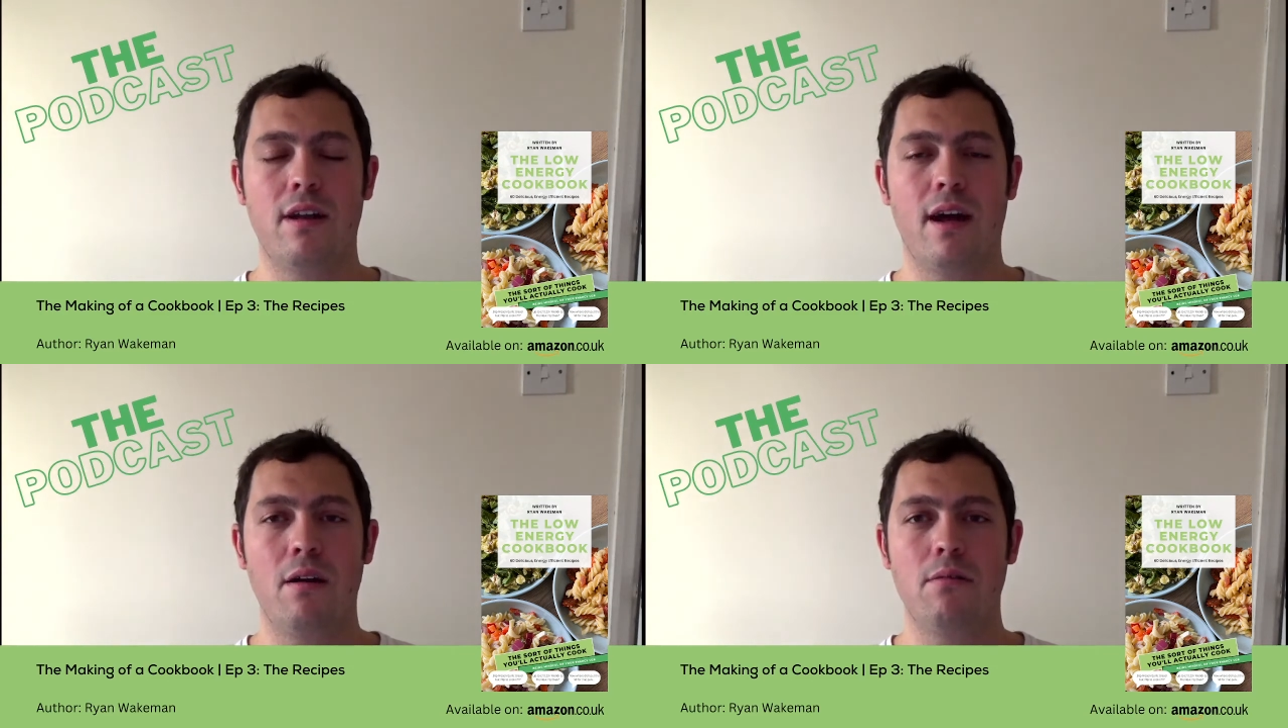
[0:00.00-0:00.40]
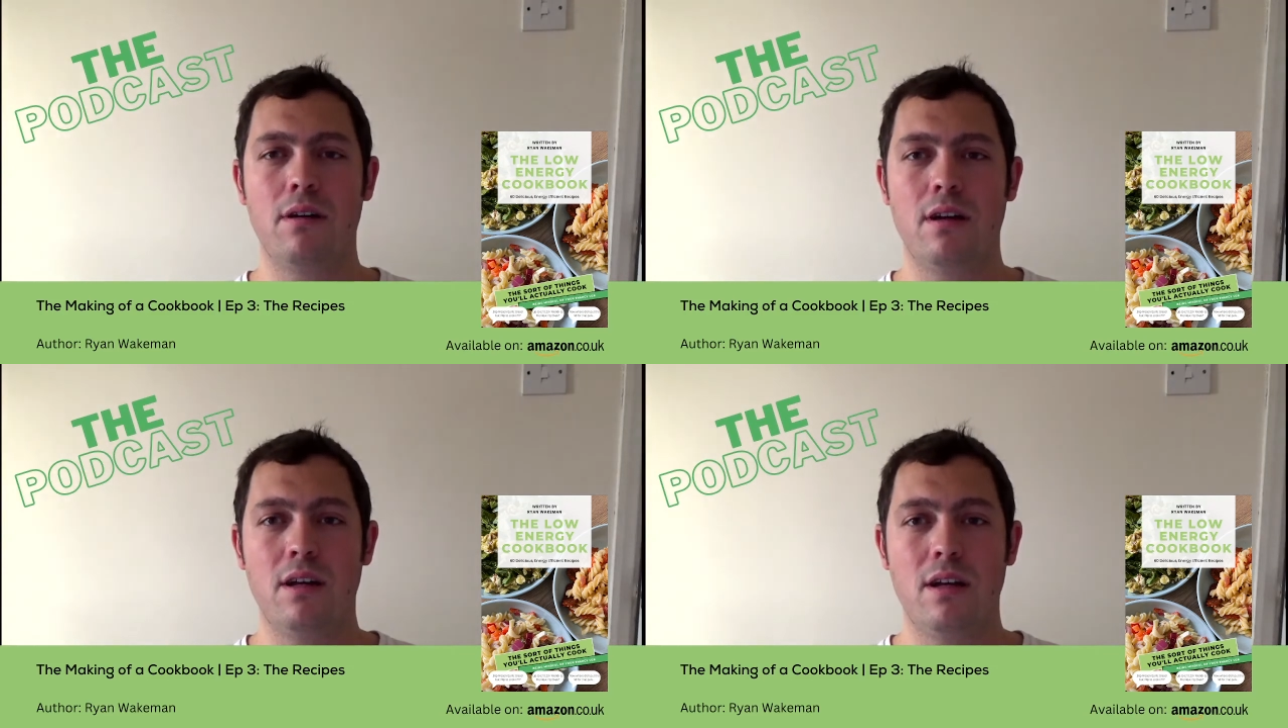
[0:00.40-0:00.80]
Now,
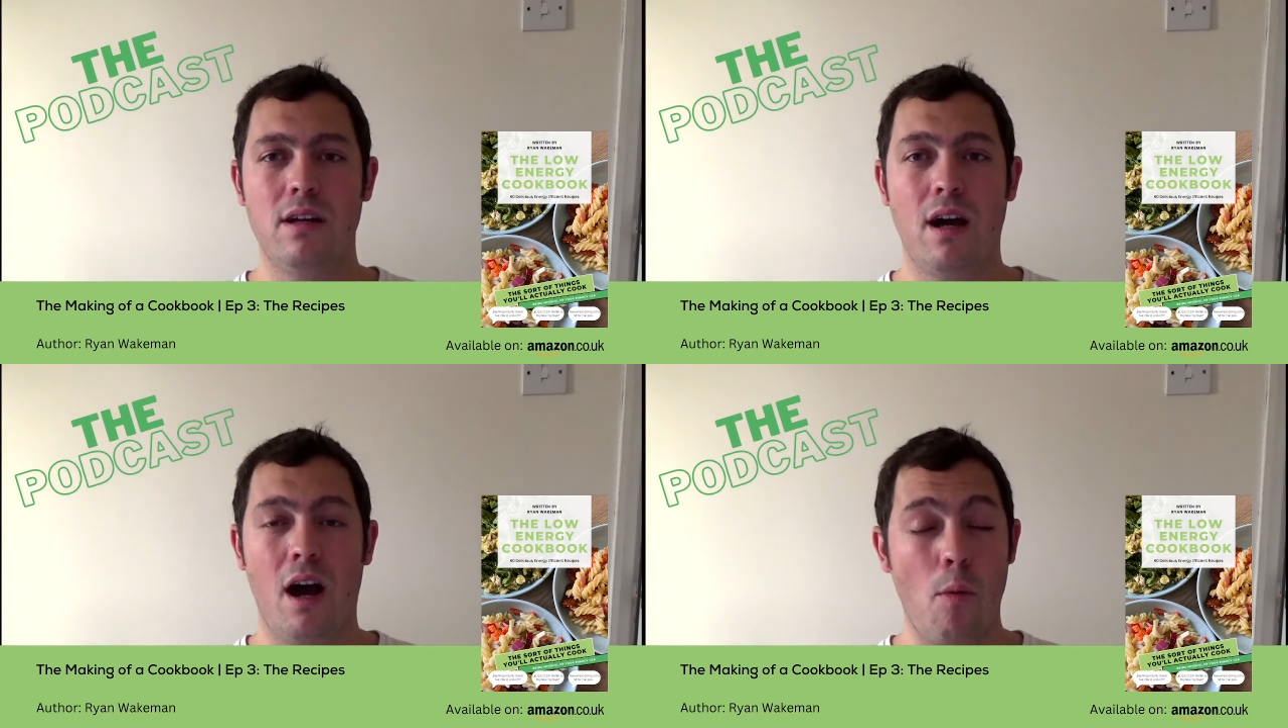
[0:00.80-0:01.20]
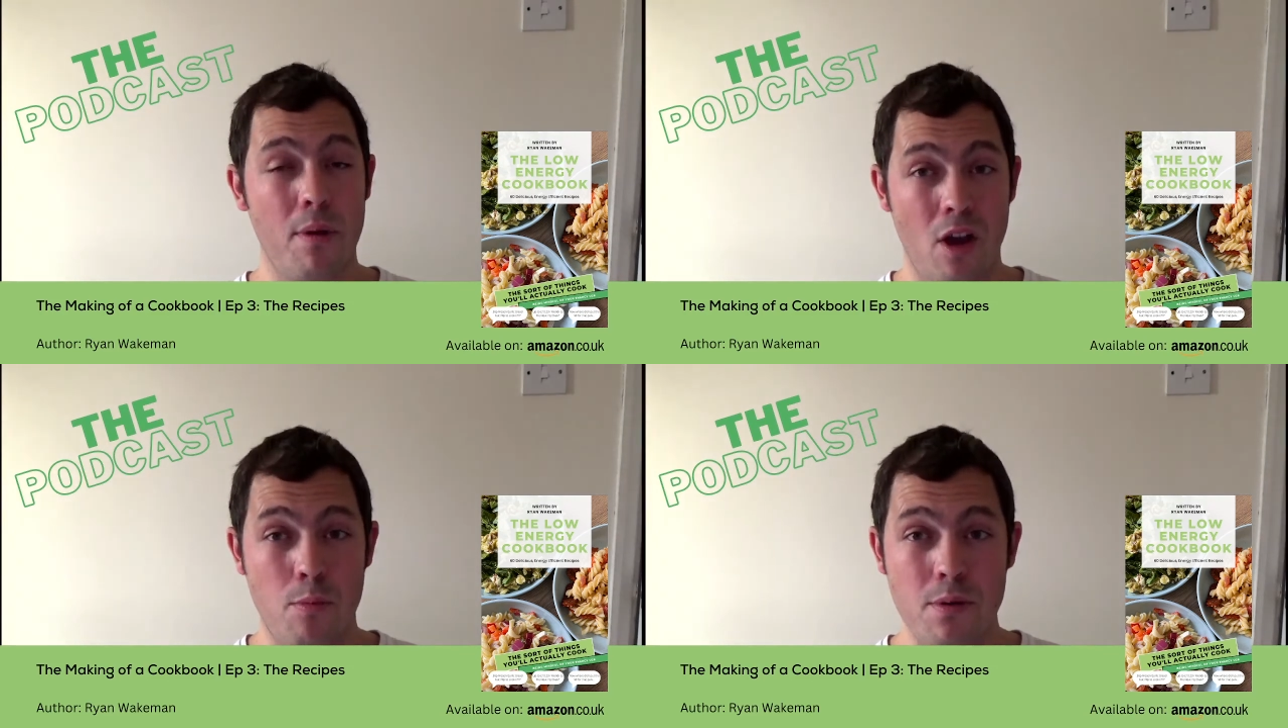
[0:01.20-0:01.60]
I'll be
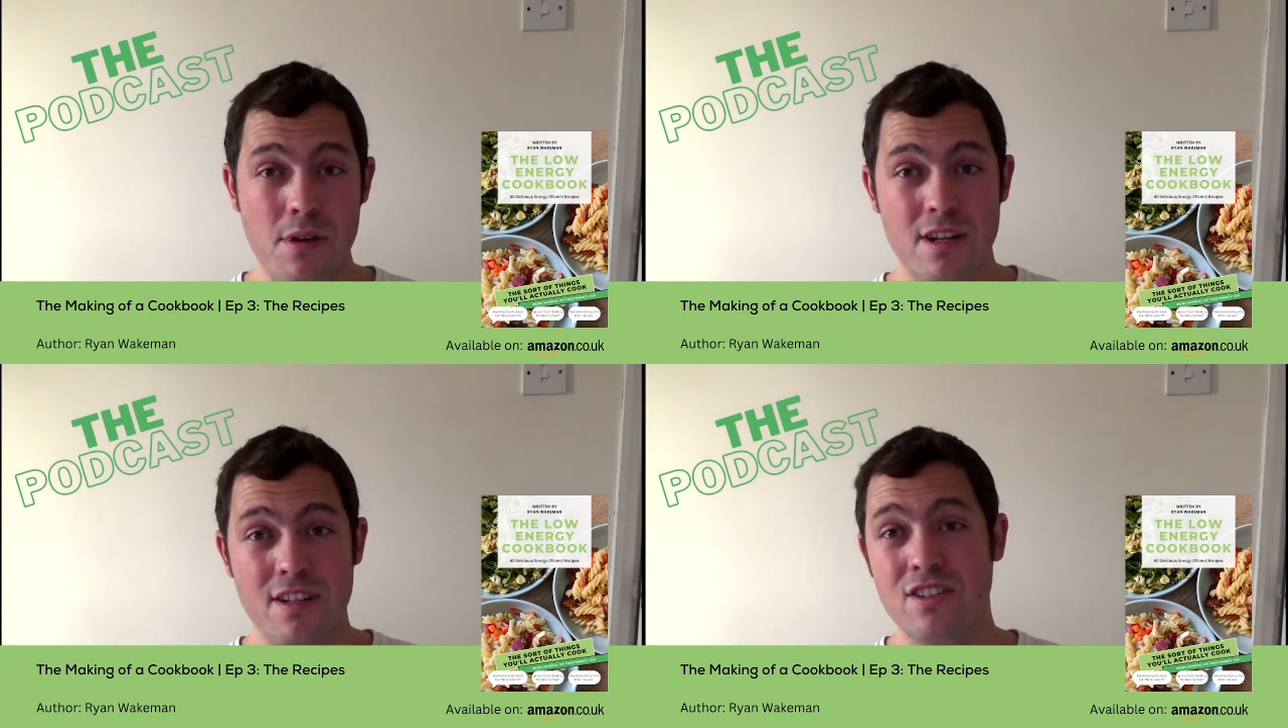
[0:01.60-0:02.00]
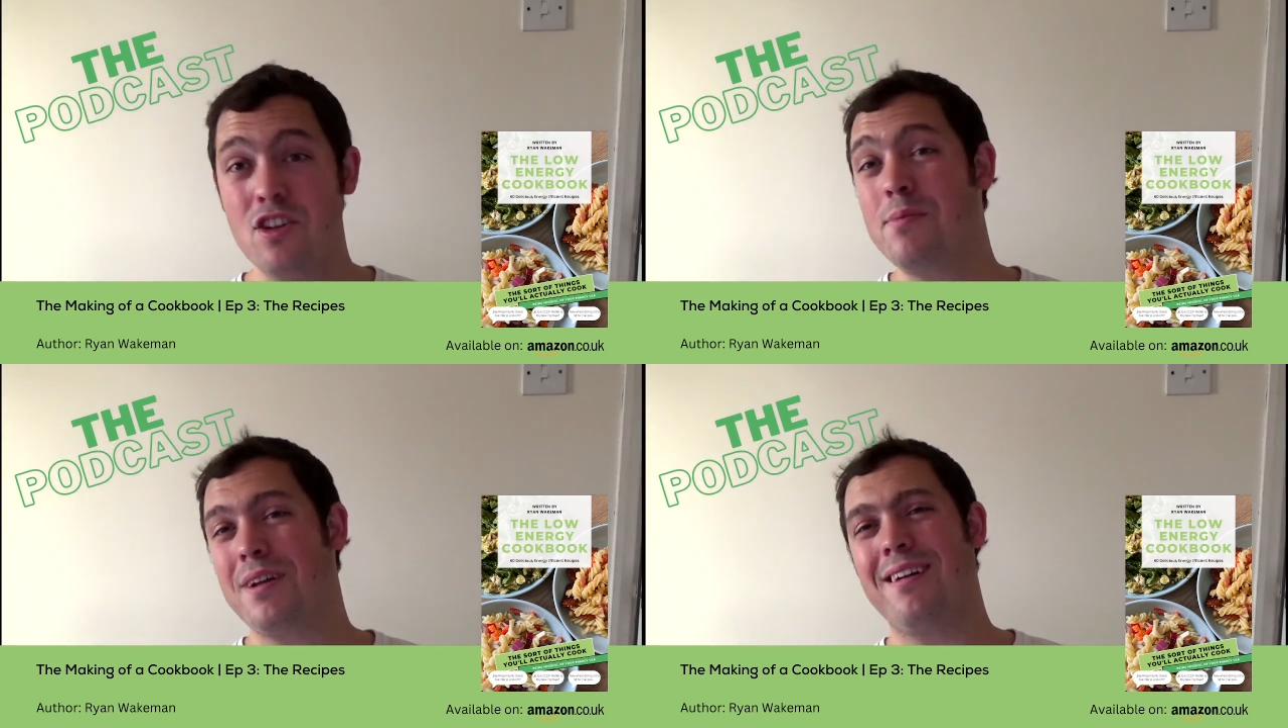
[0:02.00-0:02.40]
open,
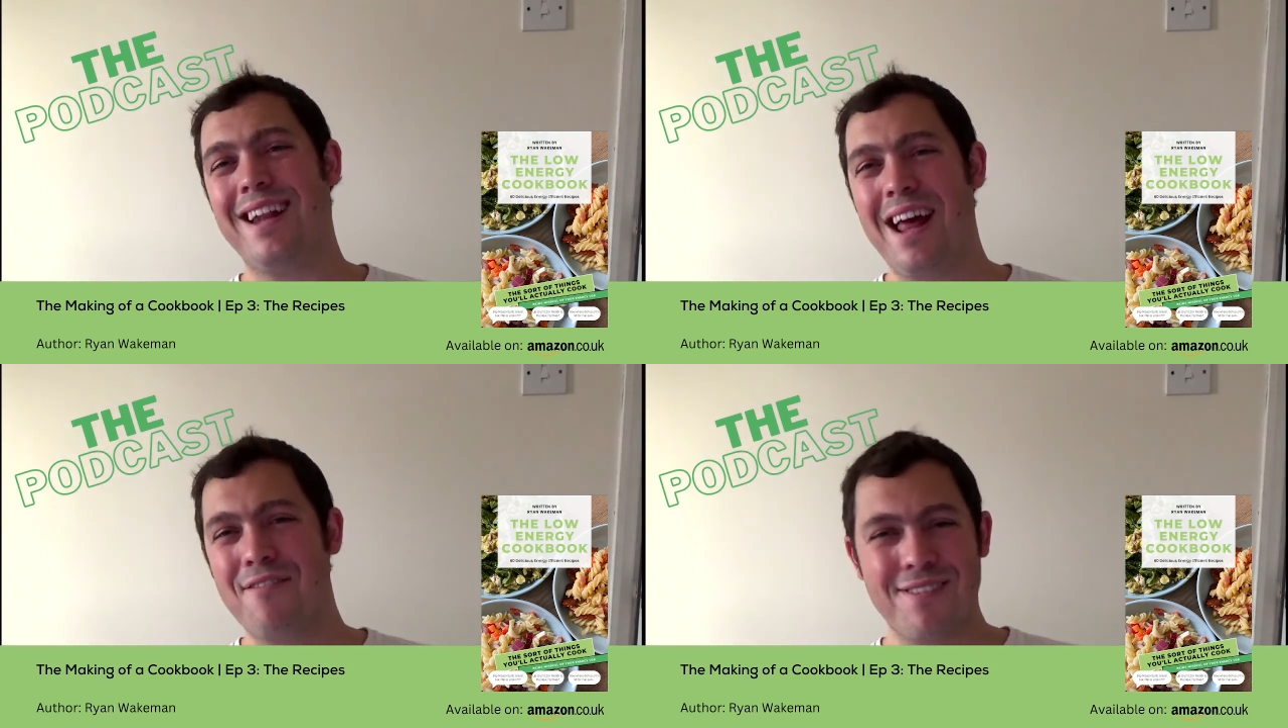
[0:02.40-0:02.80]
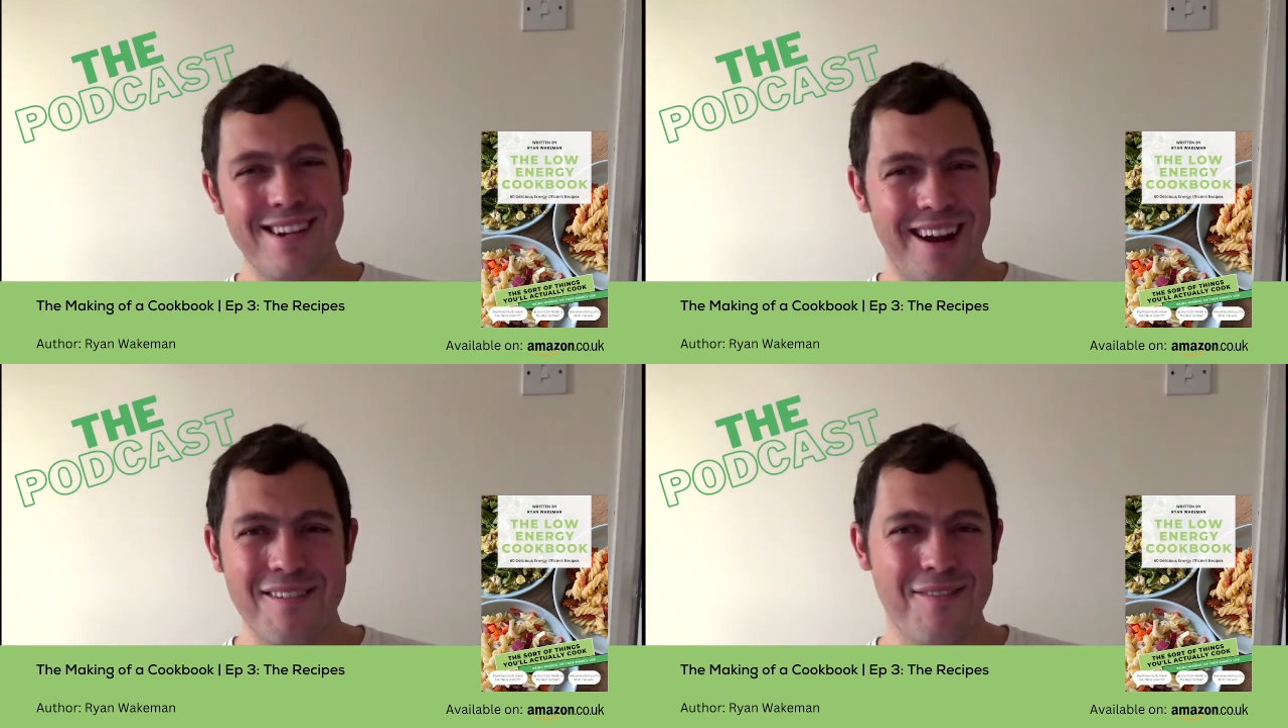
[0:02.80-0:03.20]
soups aren't an every
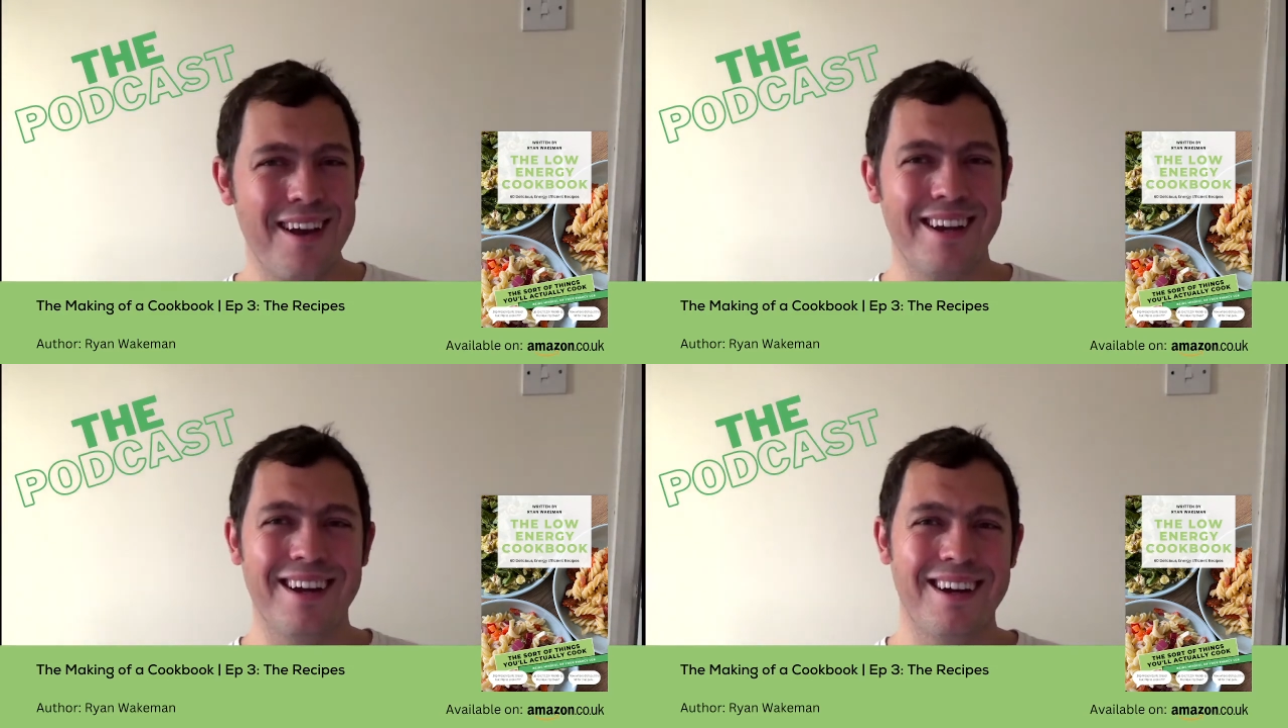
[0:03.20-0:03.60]
night thing,